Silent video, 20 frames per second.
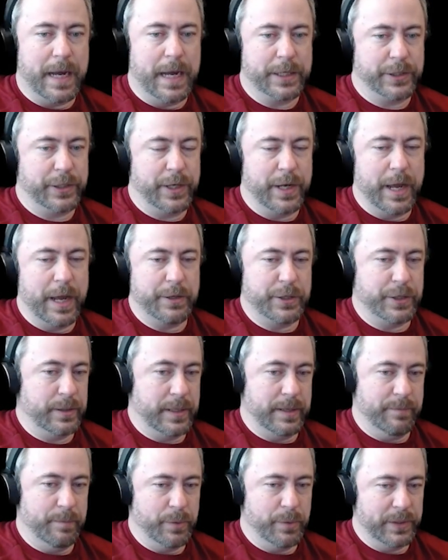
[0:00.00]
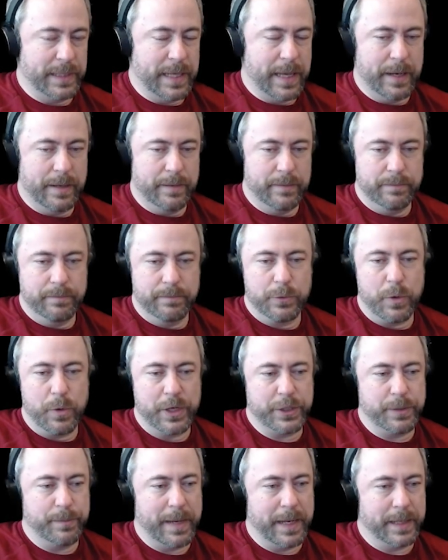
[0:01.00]
should even put that
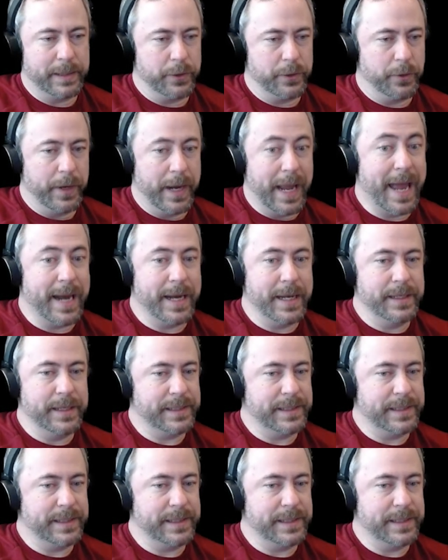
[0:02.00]
question back to Oriana.